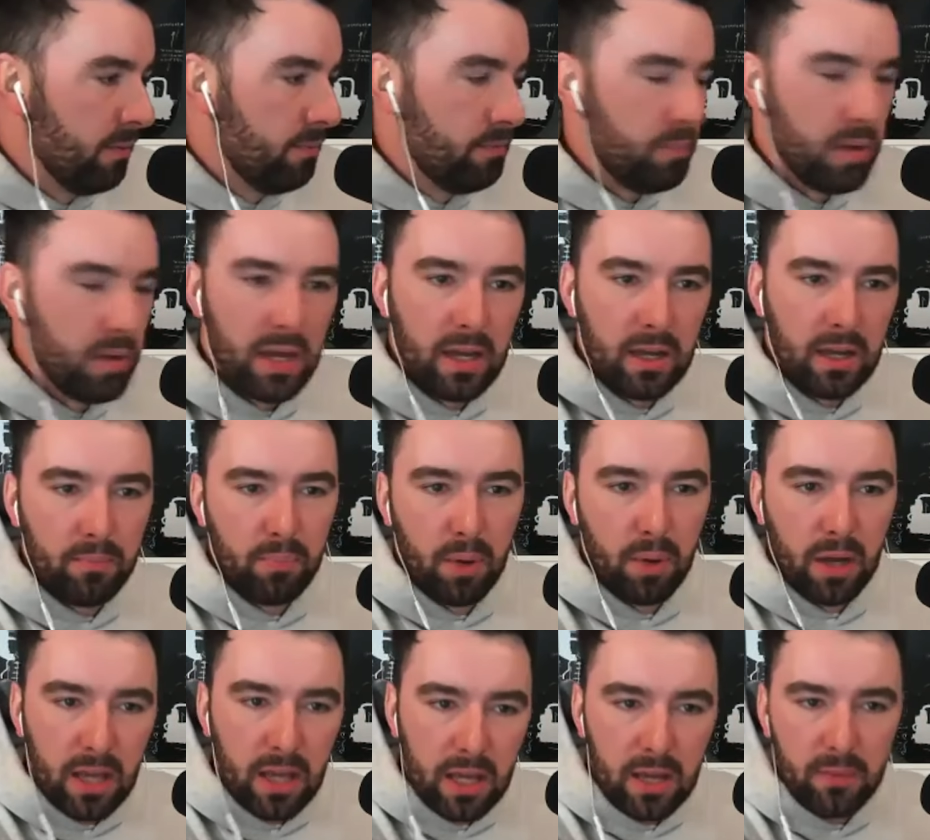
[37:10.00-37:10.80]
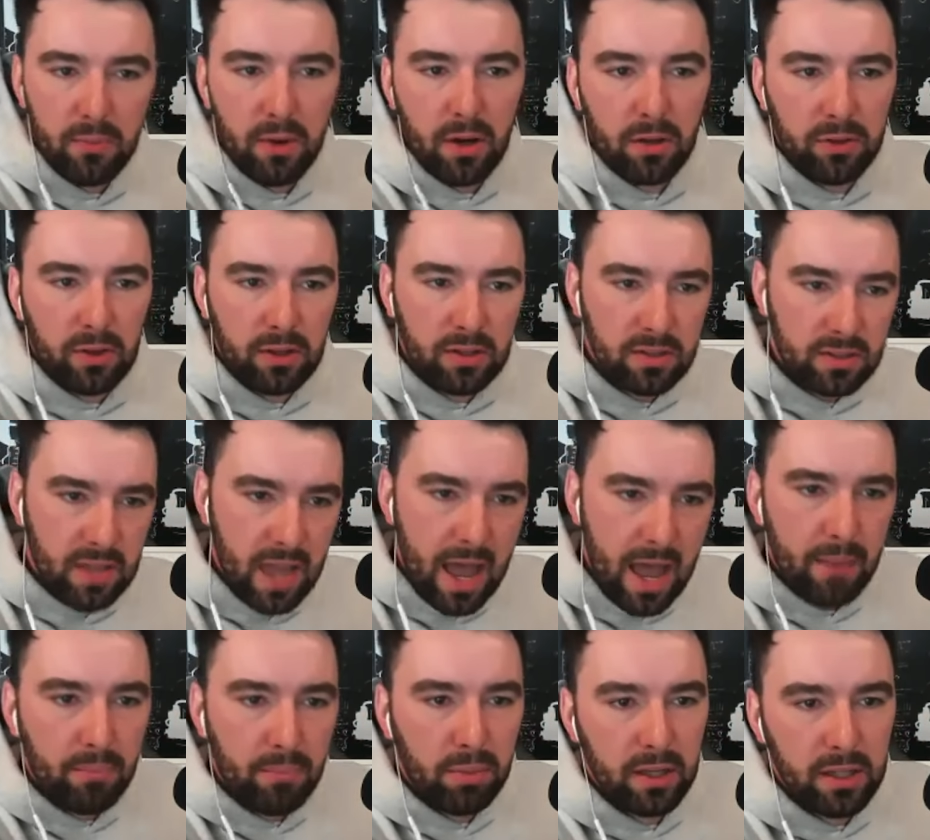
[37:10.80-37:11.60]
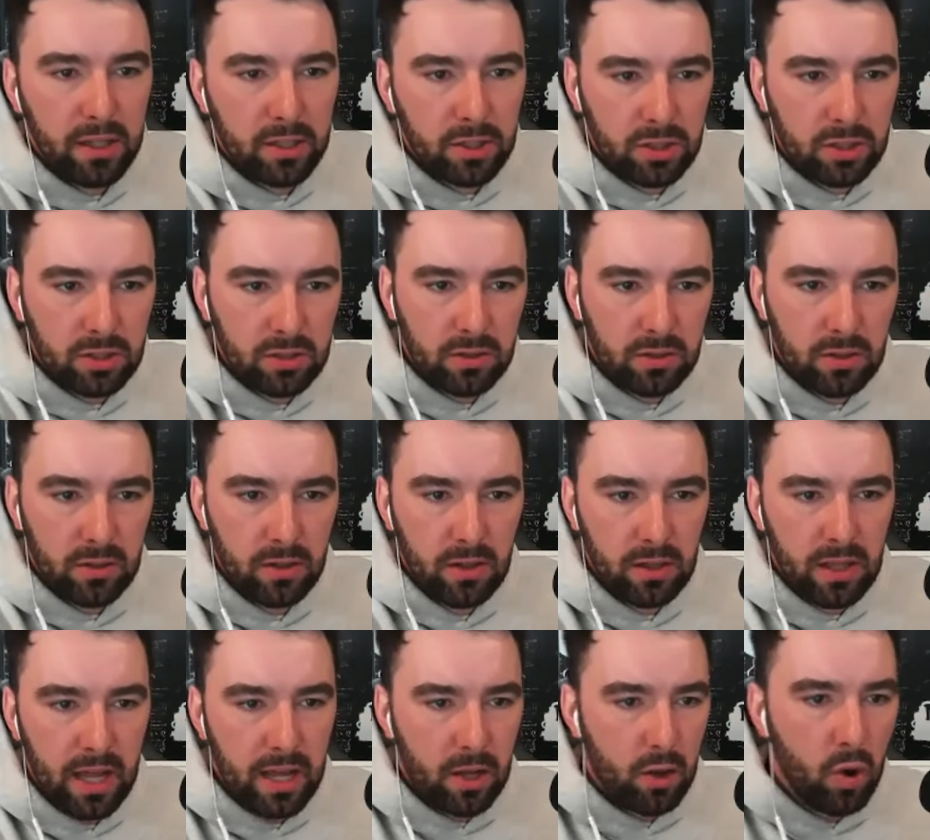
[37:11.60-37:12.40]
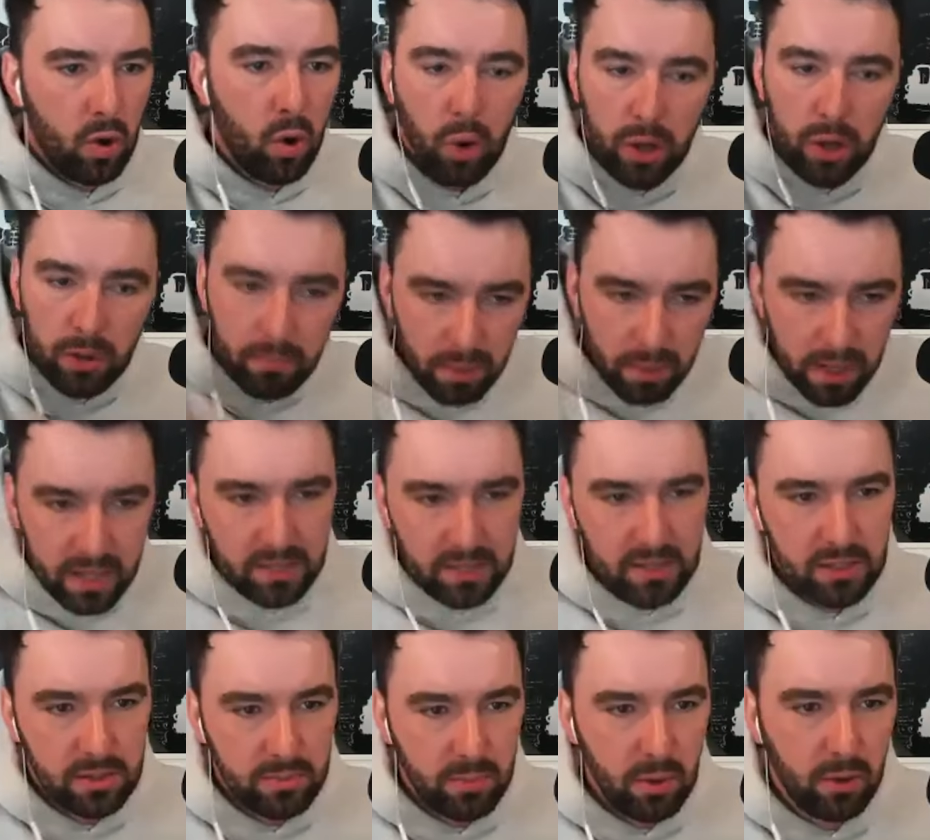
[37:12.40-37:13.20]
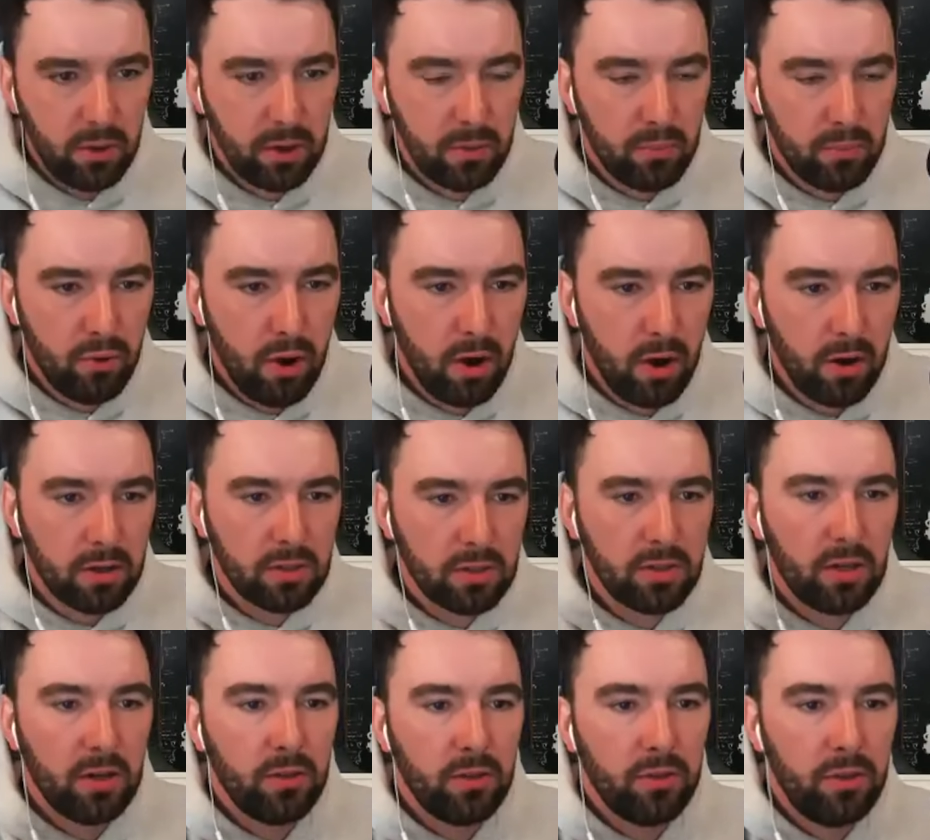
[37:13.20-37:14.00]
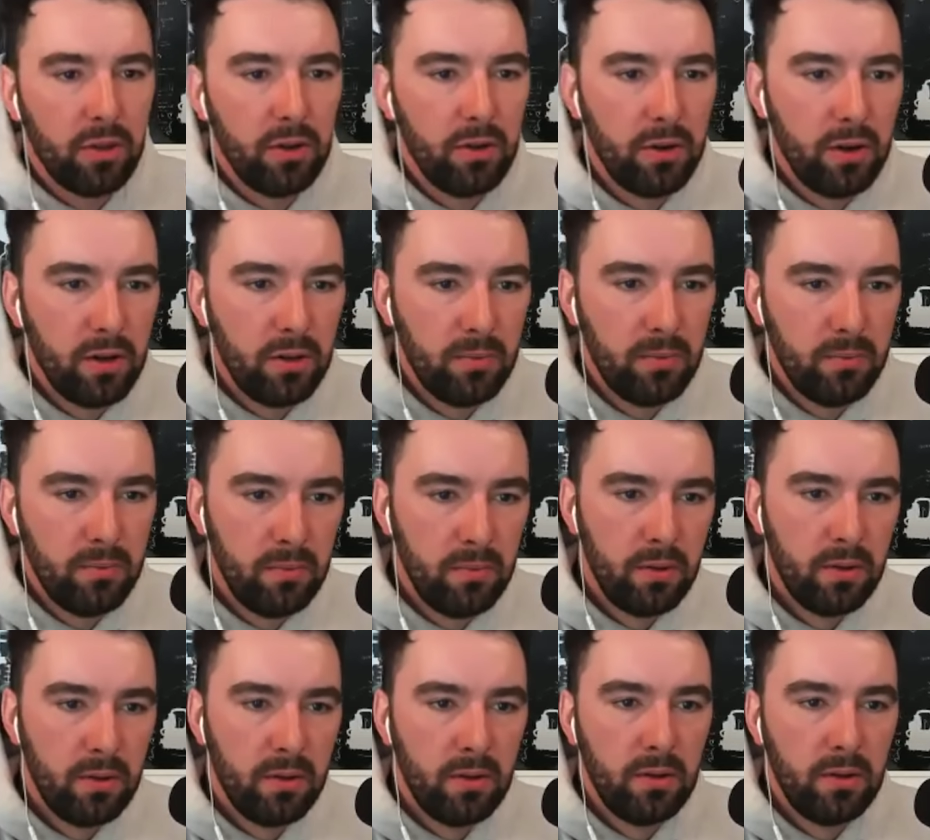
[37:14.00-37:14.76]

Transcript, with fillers: big behemoth established, like Coinbase is building products on Ethereum,